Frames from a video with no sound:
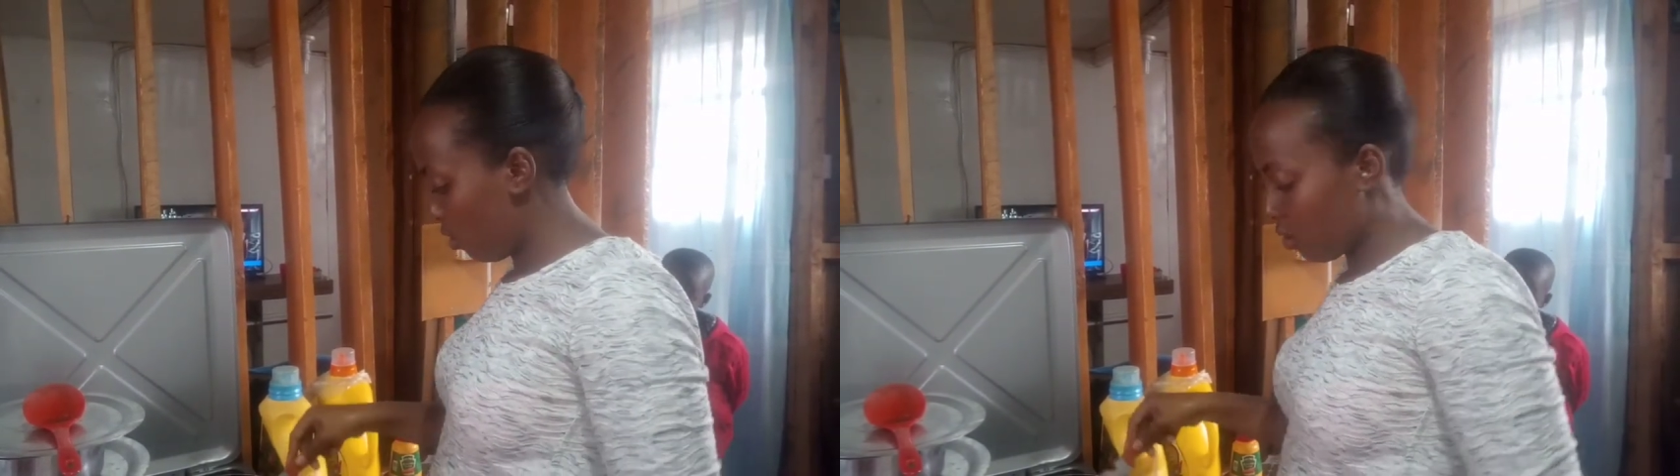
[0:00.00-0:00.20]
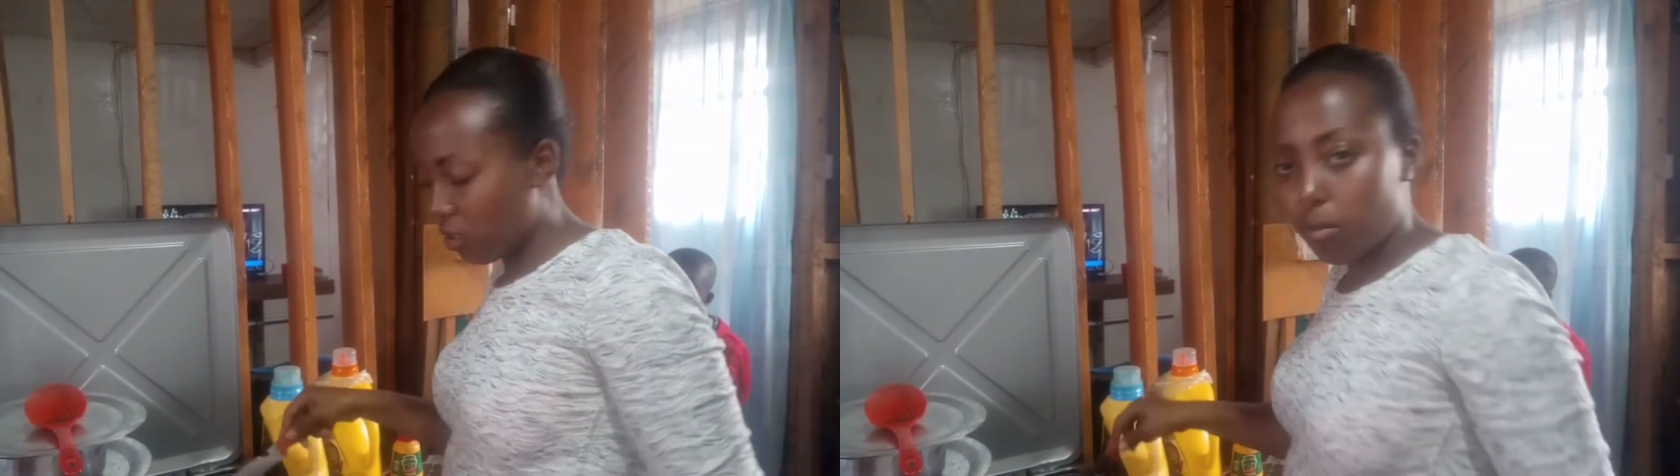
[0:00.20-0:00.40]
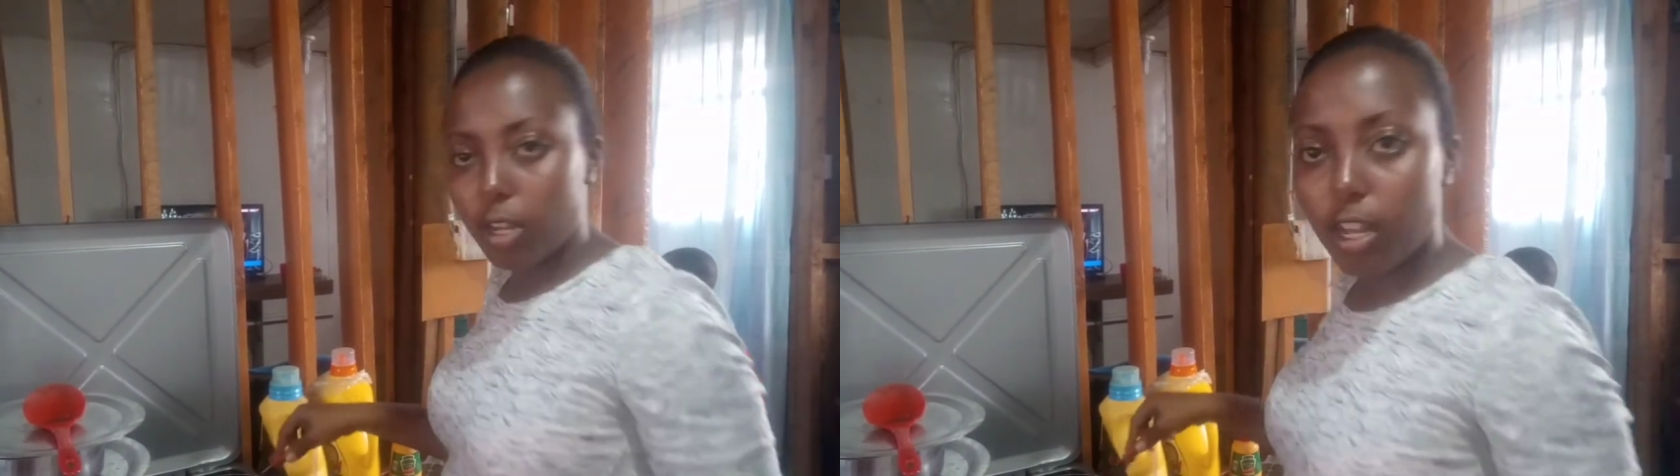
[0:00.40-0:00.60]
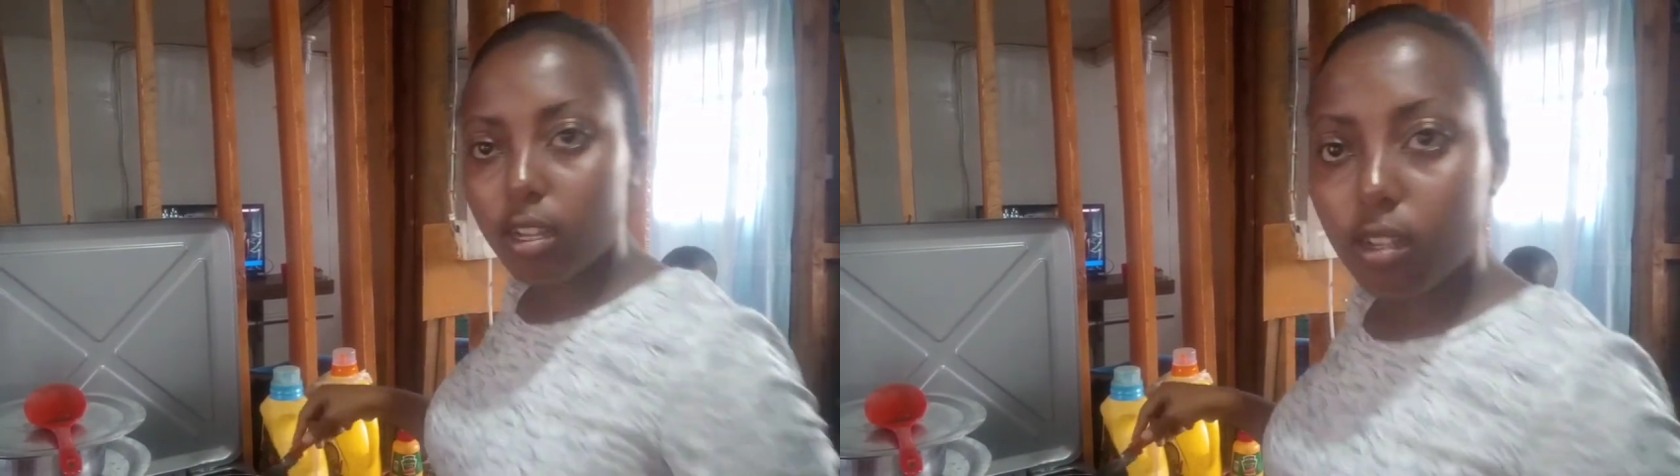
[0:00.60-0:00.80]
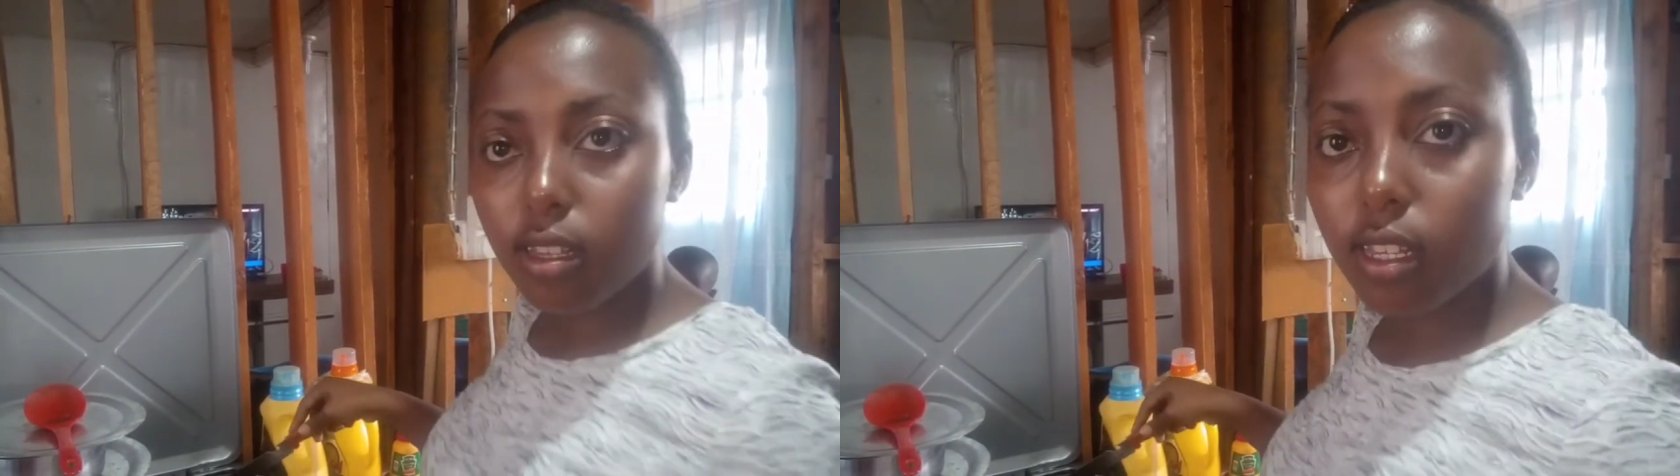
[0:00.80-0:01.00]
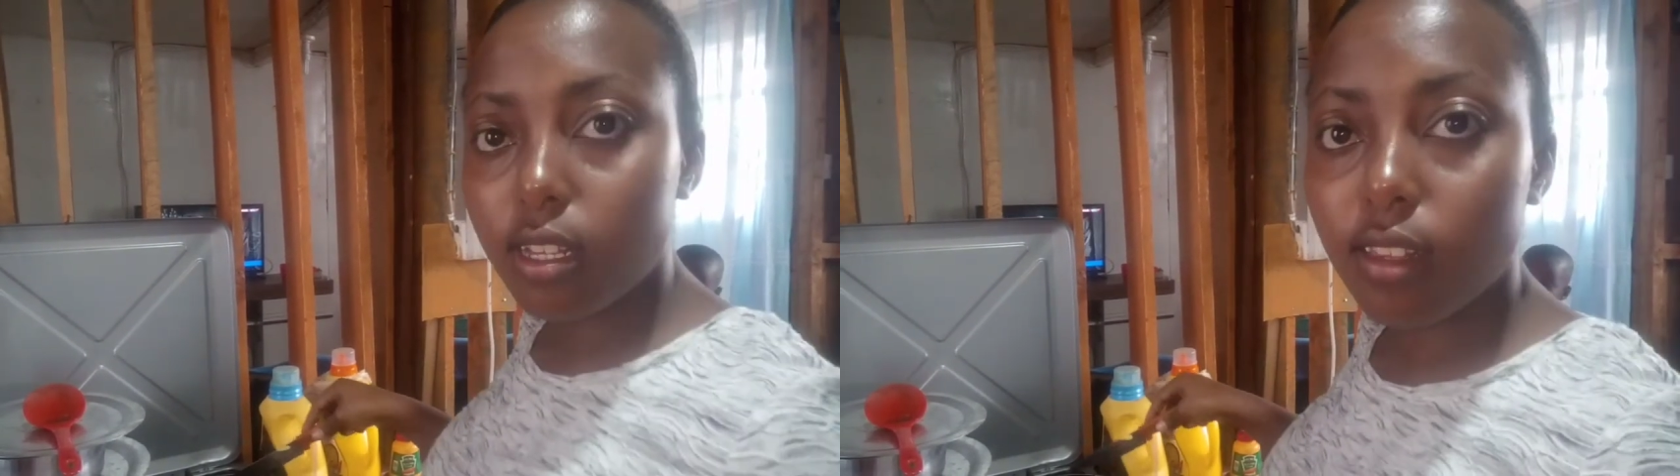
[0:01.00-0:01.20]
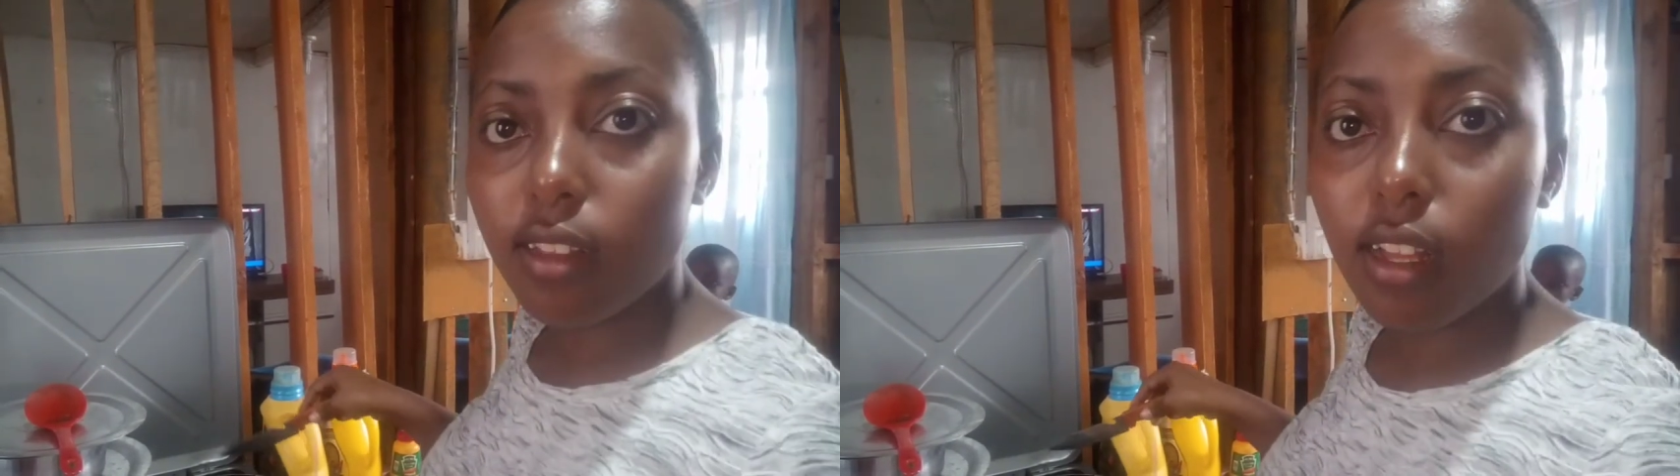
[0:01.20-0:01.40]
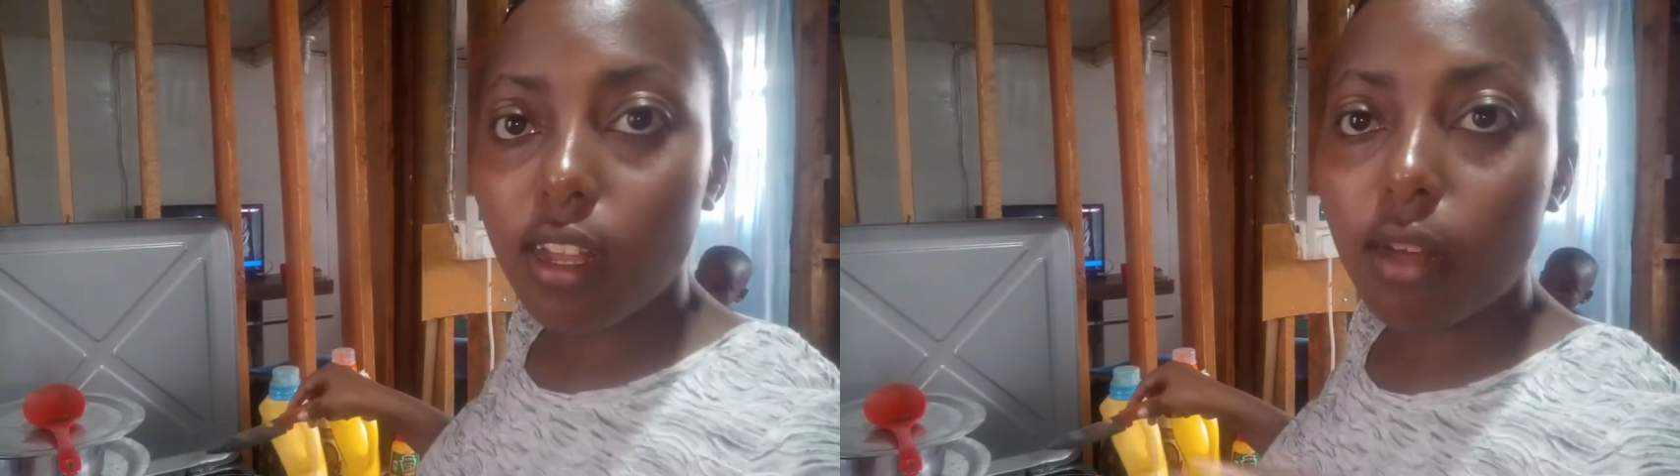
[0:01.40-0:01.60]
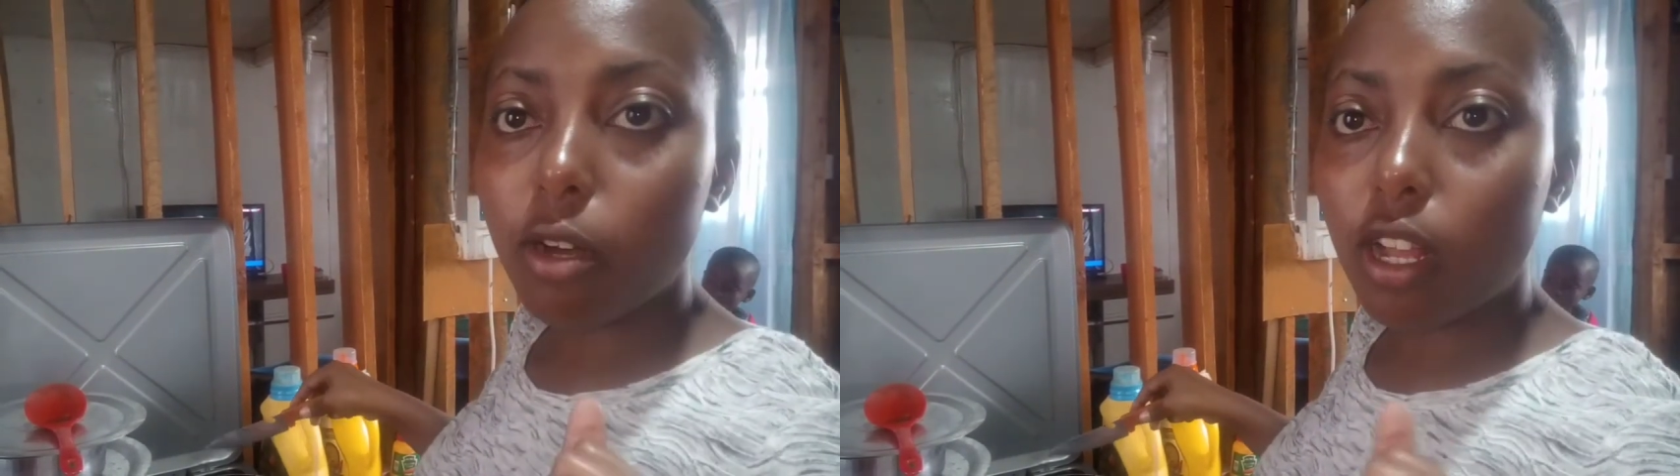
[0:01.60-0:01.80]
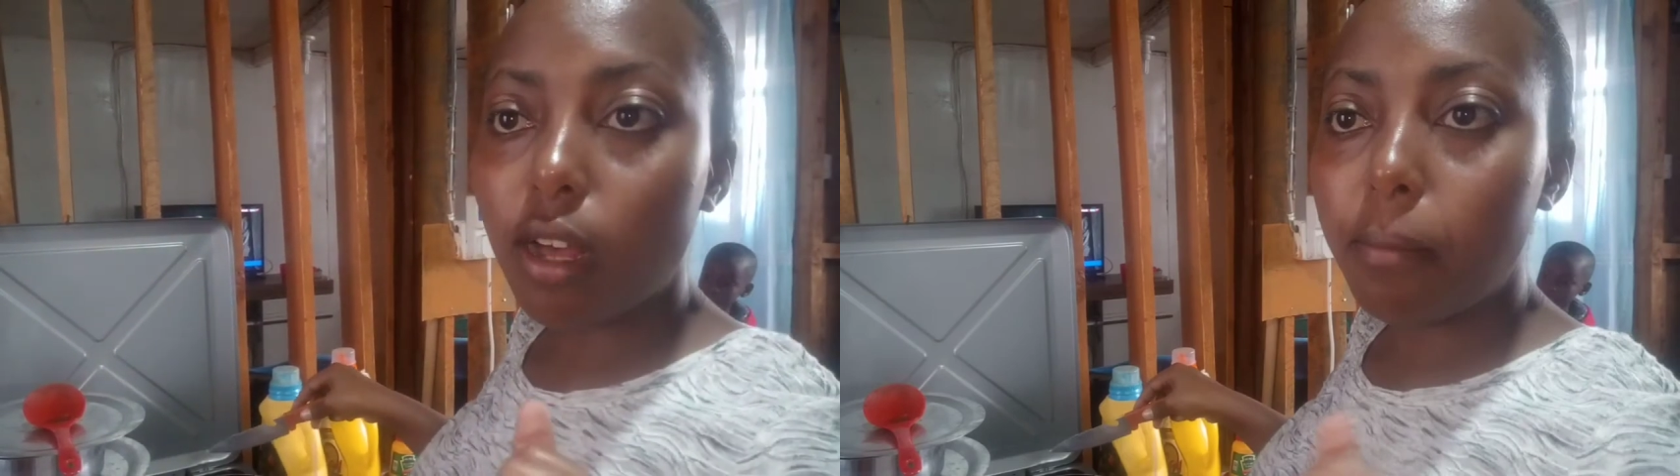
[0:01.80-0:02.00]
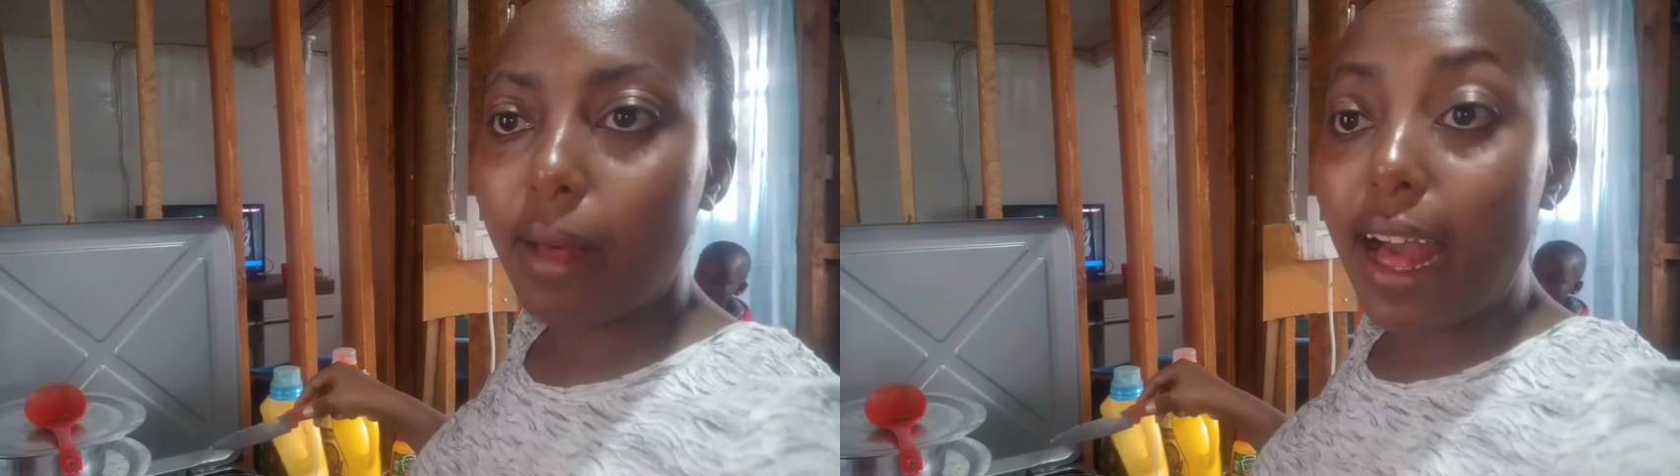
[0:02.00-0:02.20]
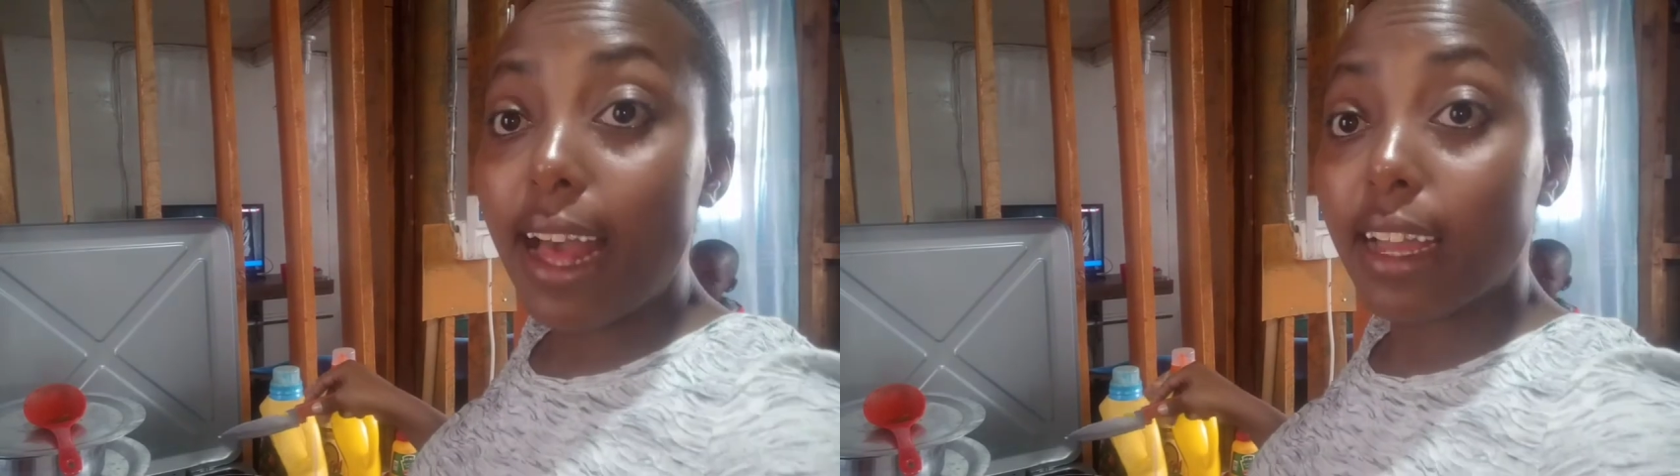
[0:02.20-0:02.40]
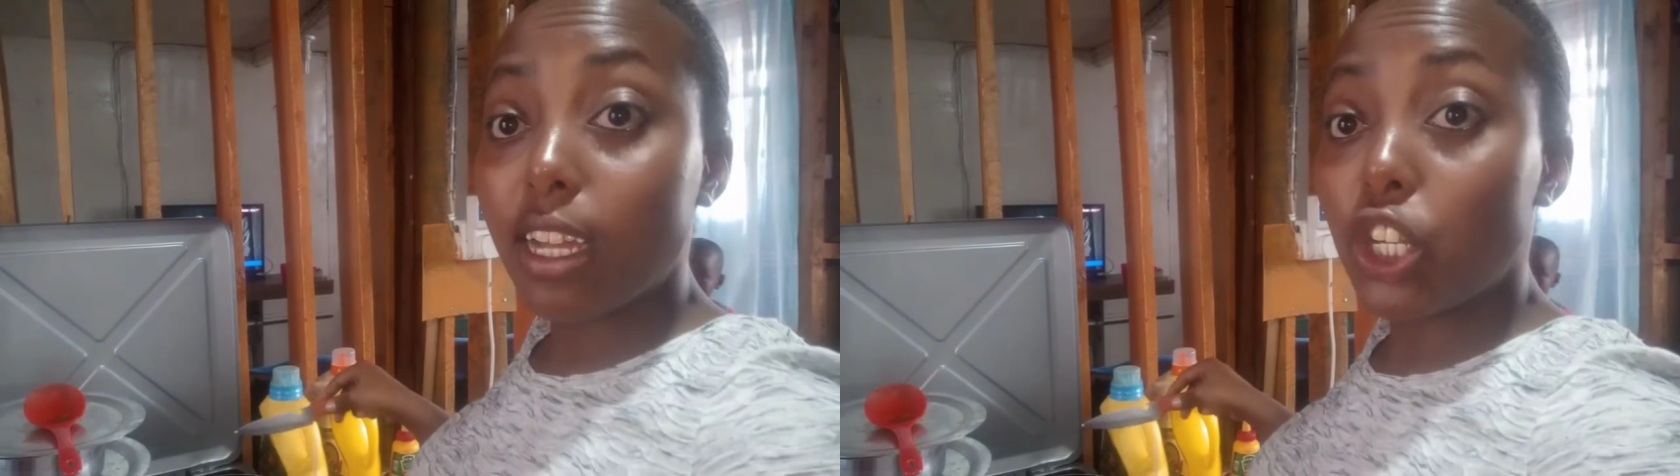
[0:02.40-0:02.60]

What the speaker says: So I'm gonna cook this and then I'm gonna come back